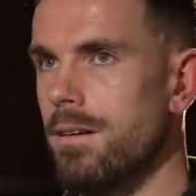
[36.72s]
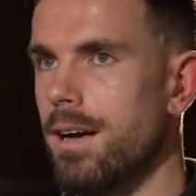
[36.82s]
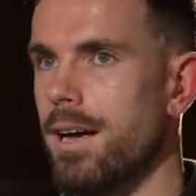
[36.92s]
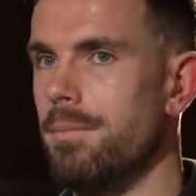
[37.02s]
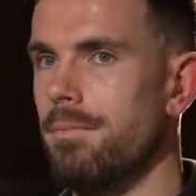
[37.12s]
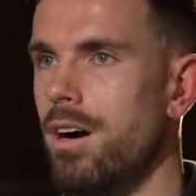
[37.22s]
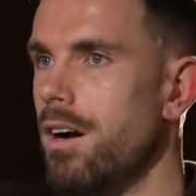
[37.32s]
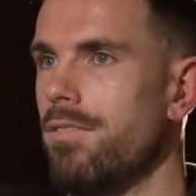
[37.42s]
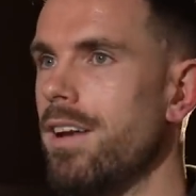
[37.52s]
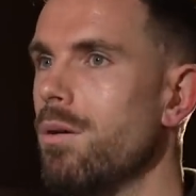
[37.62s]
um,
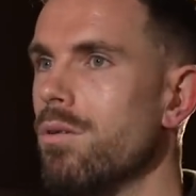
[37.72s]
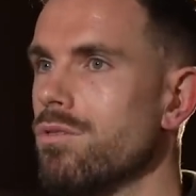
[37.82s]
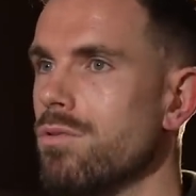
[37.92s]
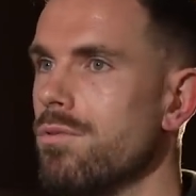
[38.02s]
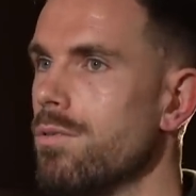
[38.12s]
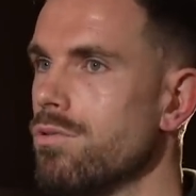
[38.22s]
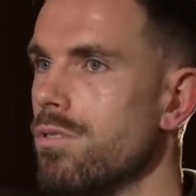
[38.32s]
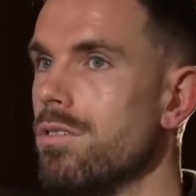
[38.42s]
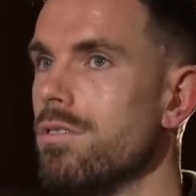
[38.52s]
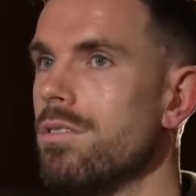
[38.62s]
half an hour or so from
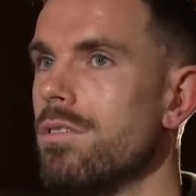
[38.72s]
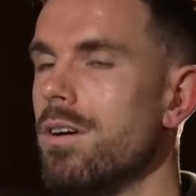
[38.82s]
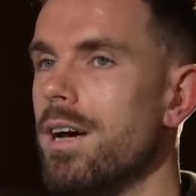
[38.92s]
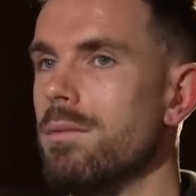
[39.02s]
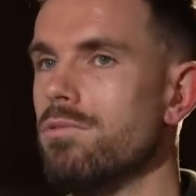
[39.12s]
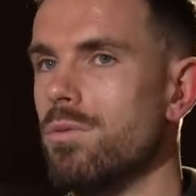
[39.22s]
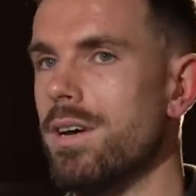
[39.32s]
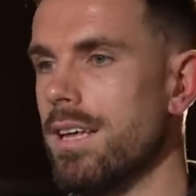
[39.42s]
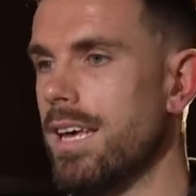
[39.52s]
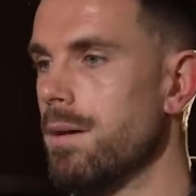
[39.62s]
Sunderland. Um, so we
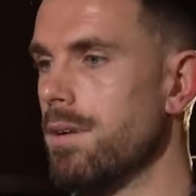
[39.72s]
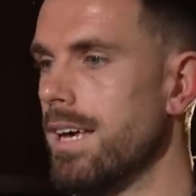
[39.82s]
had a game at